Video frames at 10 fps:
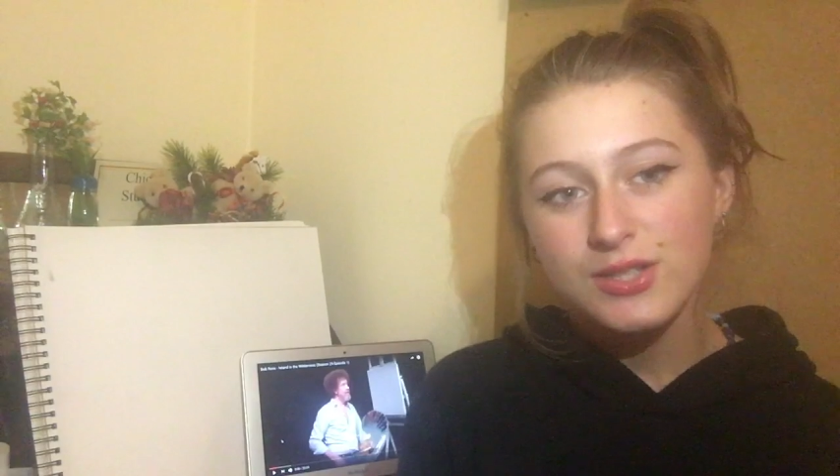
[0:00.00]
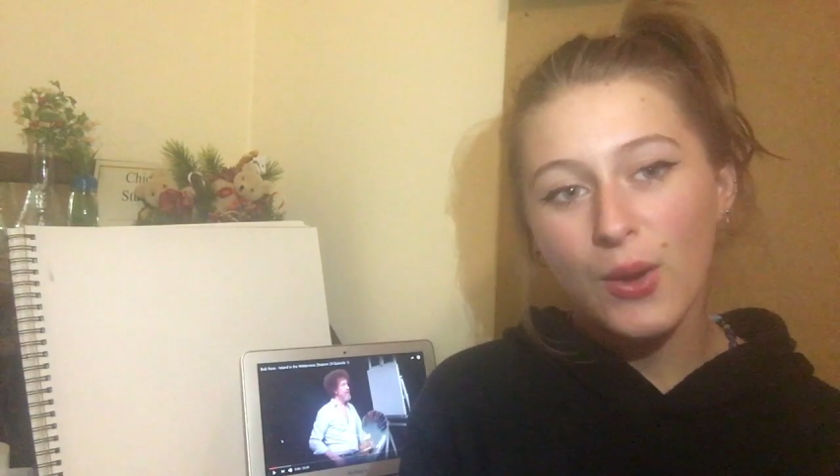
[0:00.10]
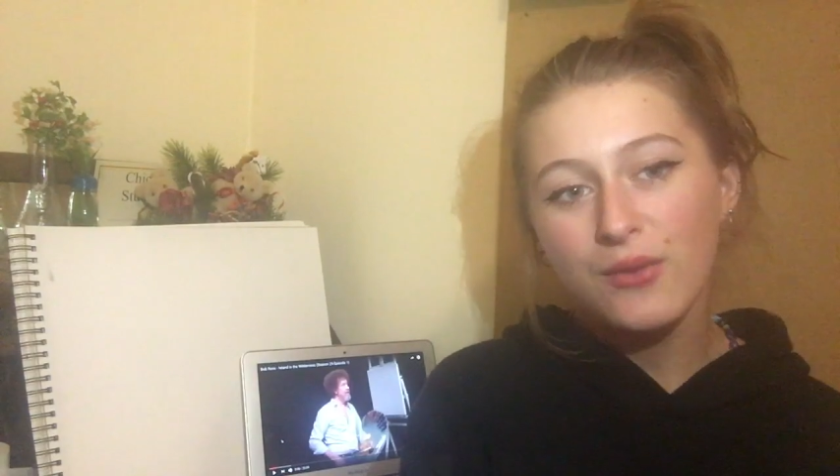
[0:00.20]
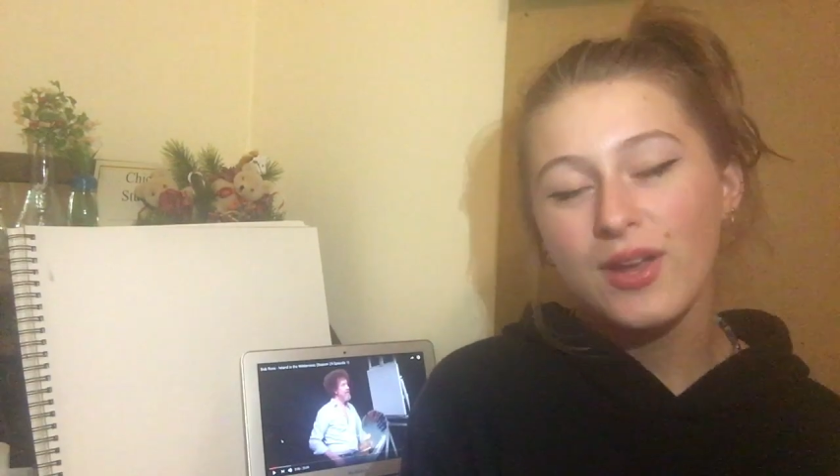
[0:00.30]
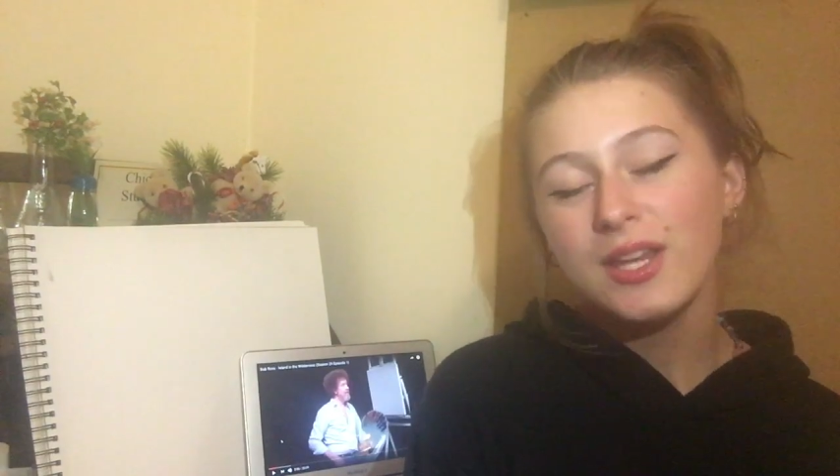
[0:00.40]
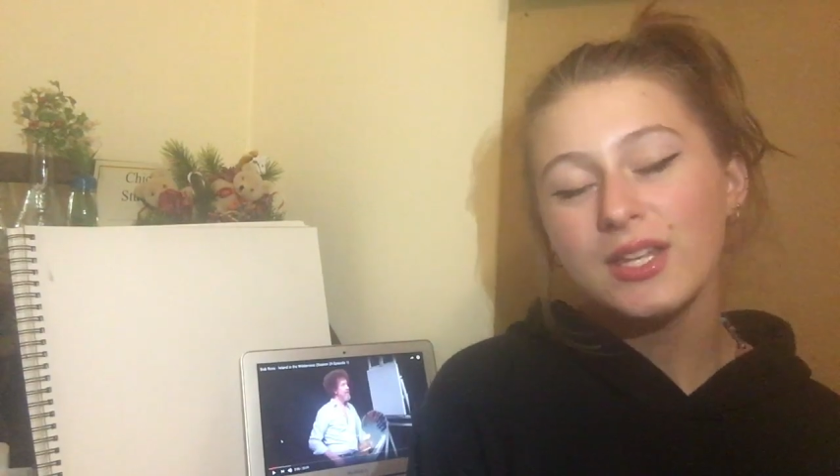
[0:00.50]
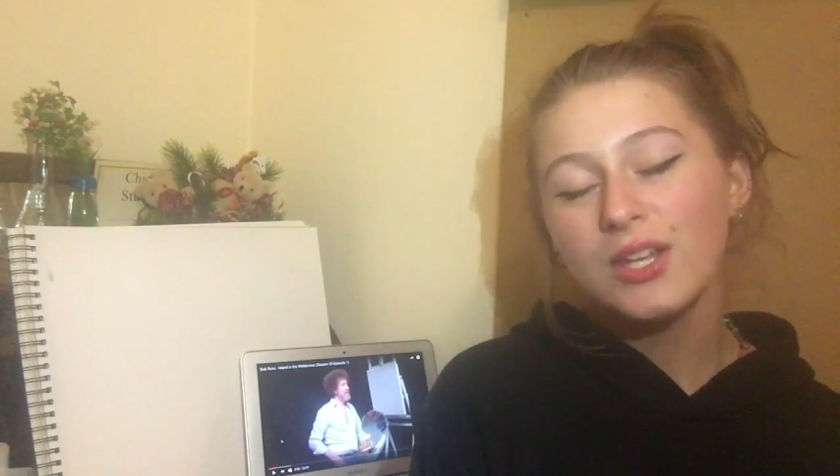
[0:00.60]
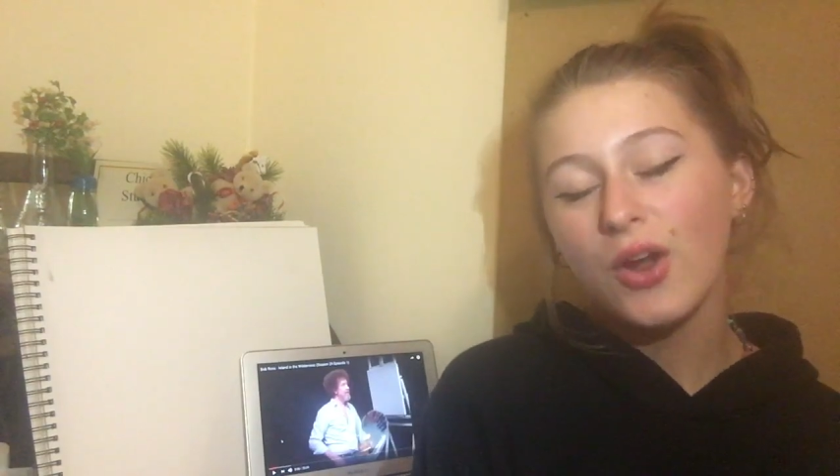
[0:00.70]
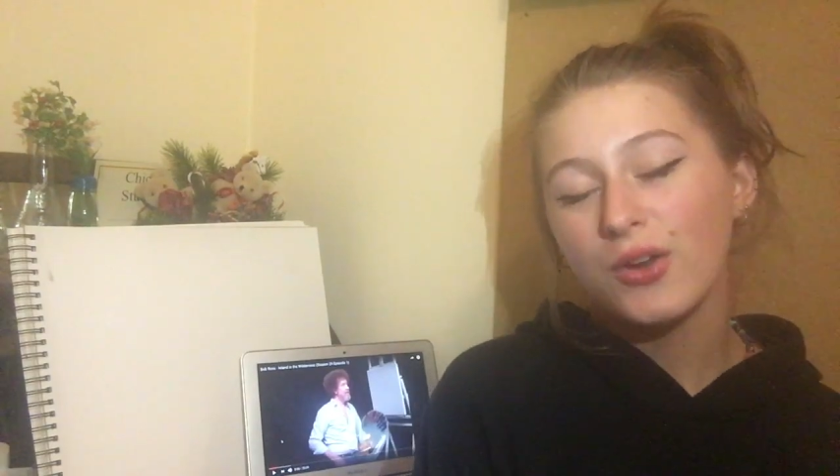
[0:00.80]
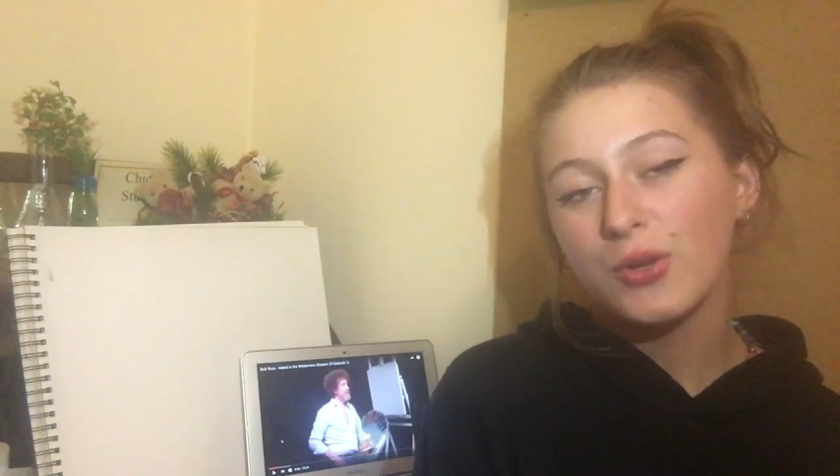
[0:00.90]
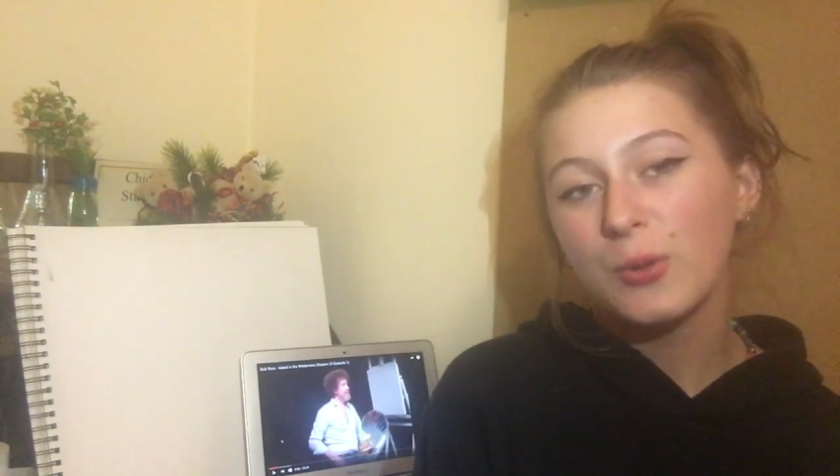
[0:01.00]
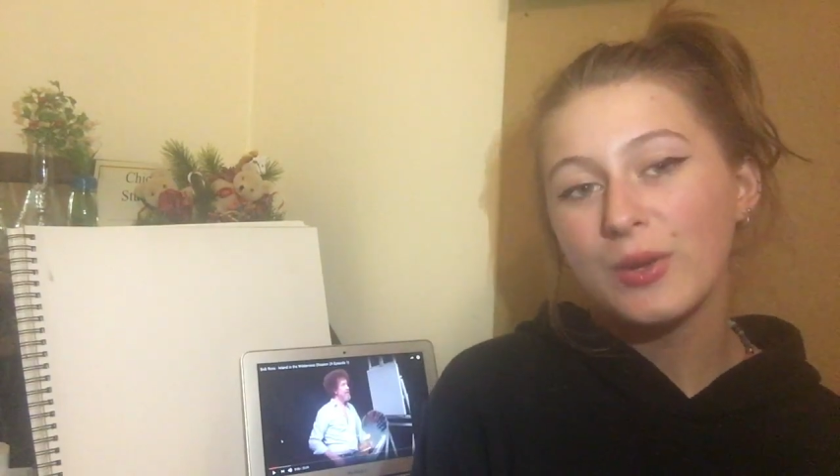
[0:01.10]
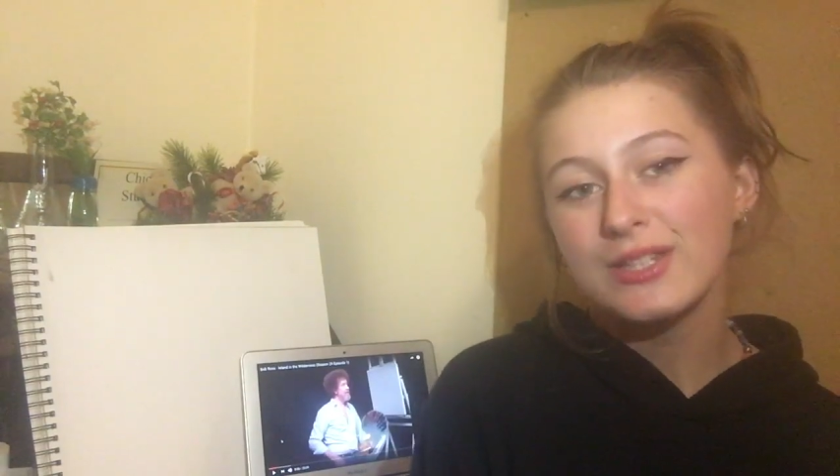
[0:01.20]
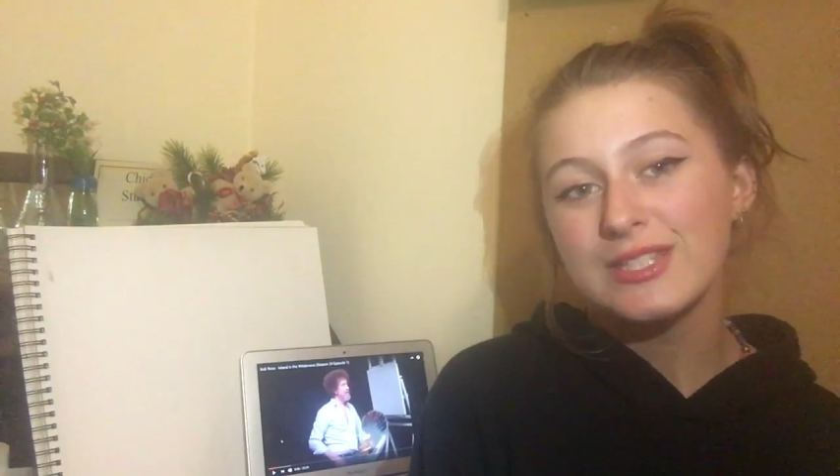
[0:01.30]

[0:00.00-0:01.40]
So I read in an article once